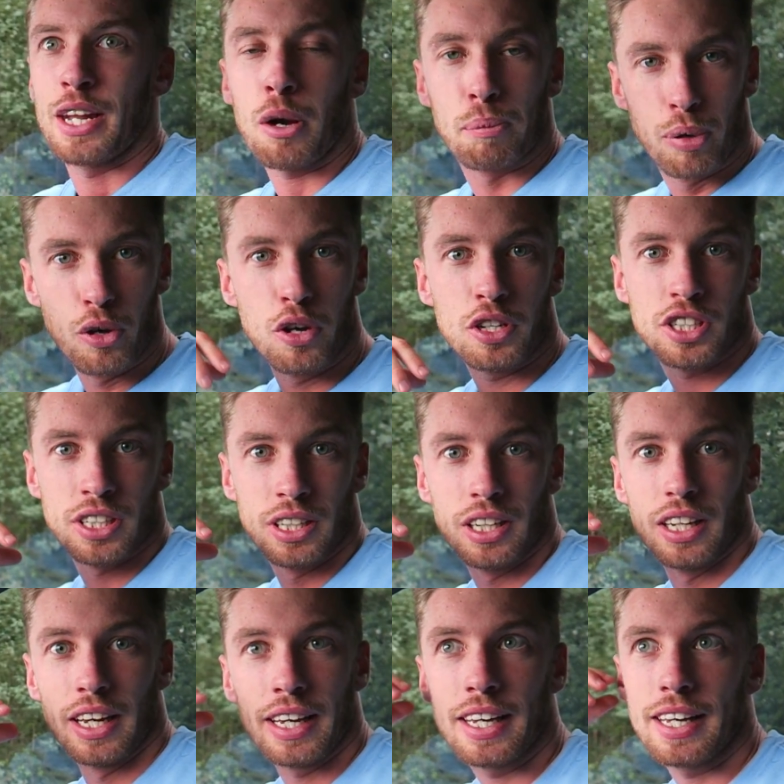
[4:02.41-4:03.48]
Now
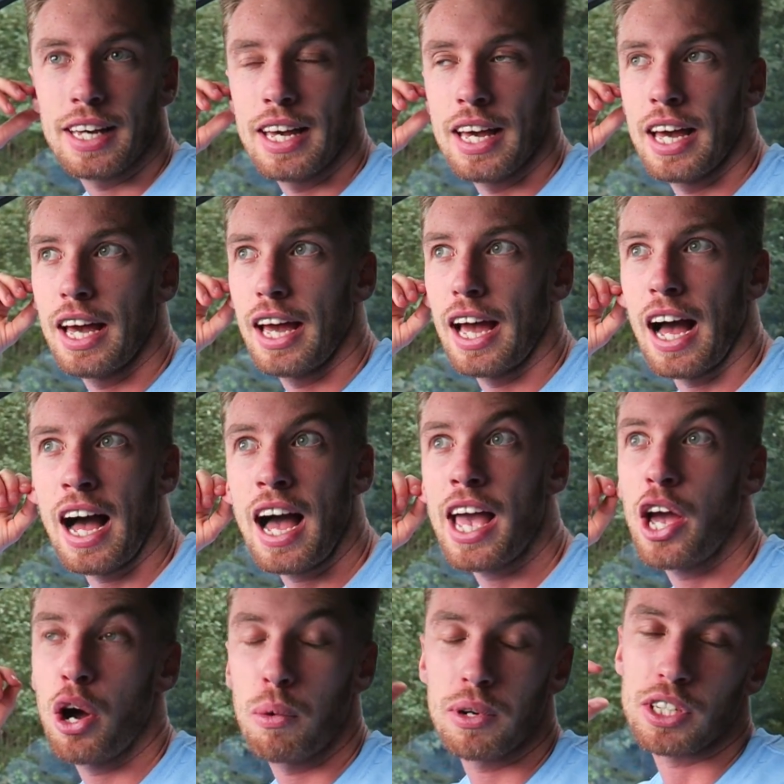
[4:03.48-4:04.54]
personally, I
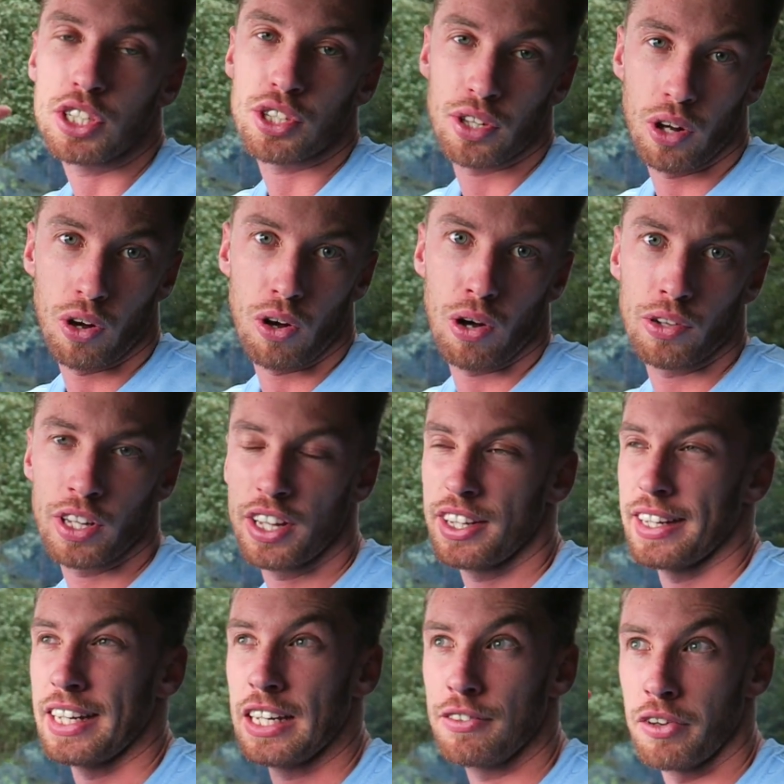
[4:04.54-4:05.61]
always thought that the
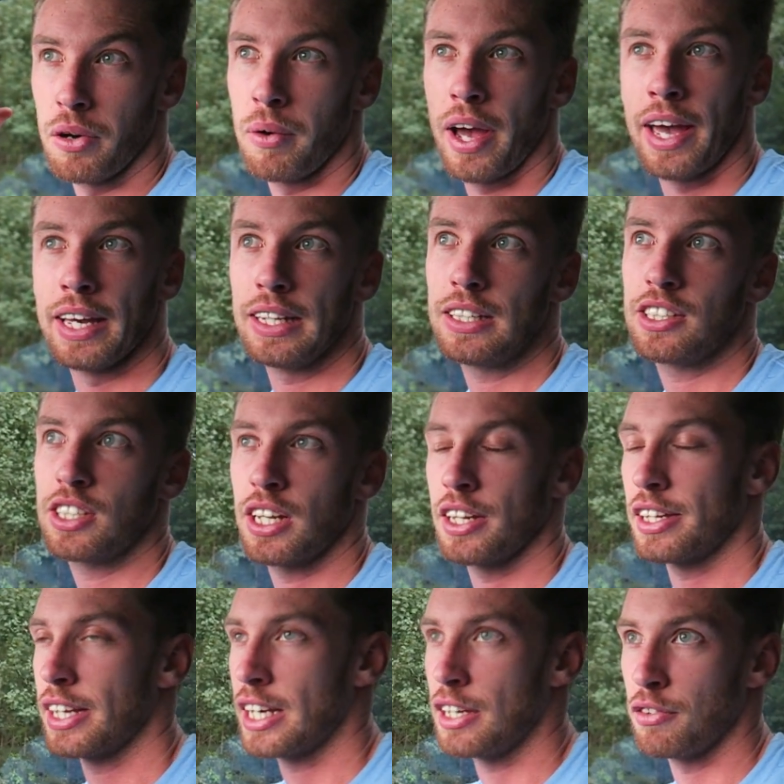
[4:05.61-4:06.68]
Evo 8s
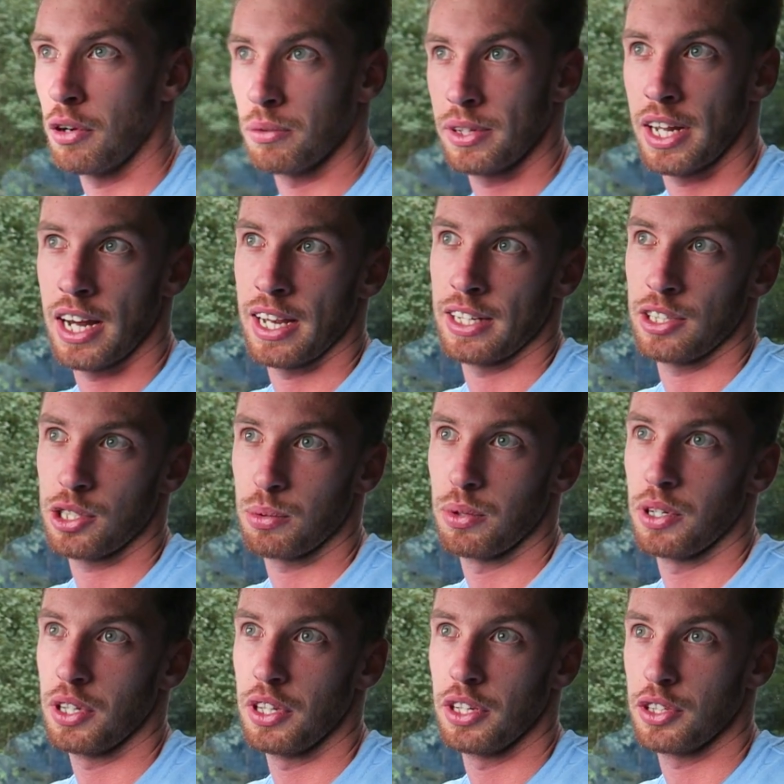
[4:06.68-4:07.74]
and the Evo 9s
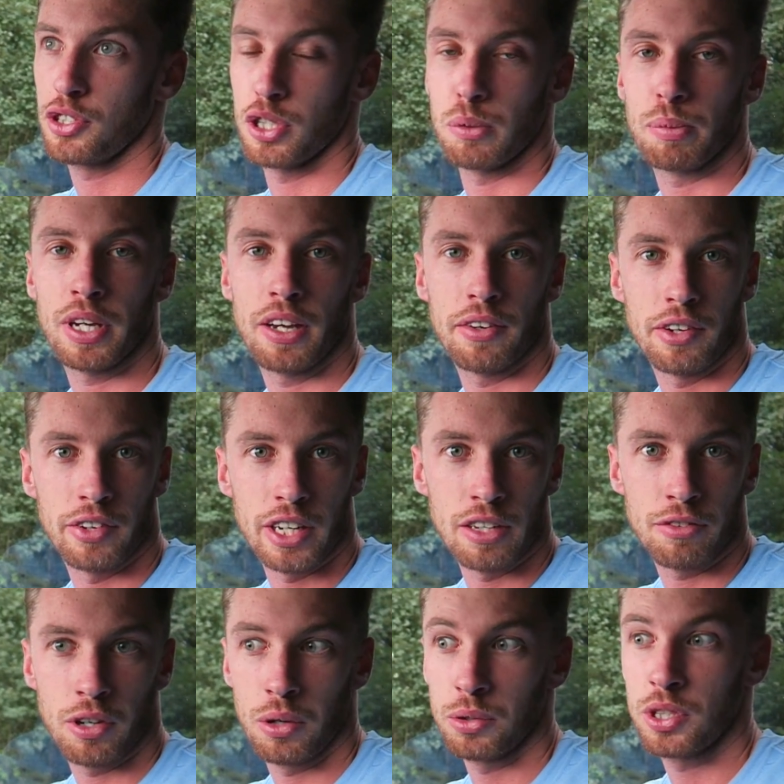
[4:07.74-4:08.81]
were the superior
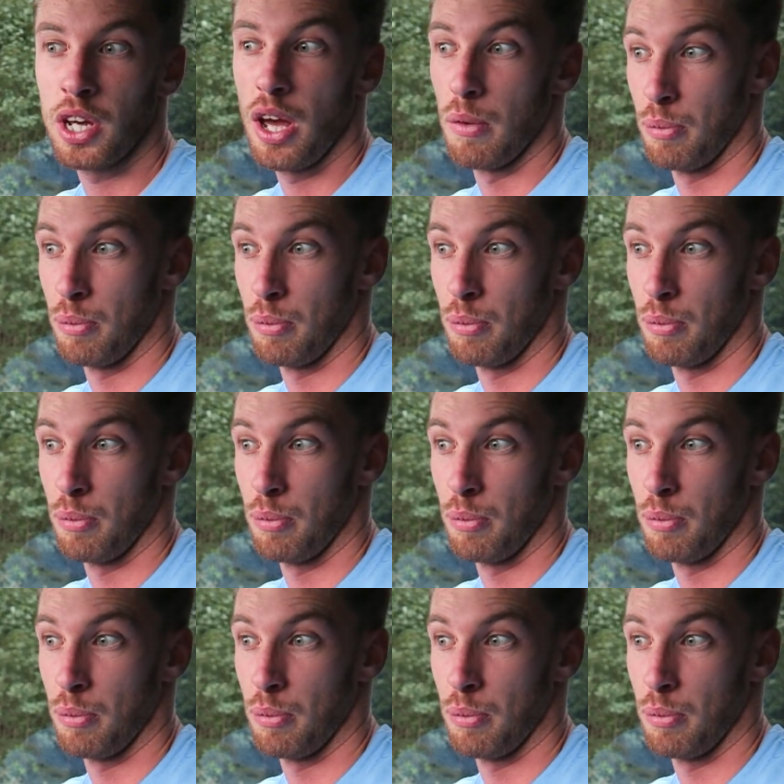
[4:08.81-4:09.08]
Evos.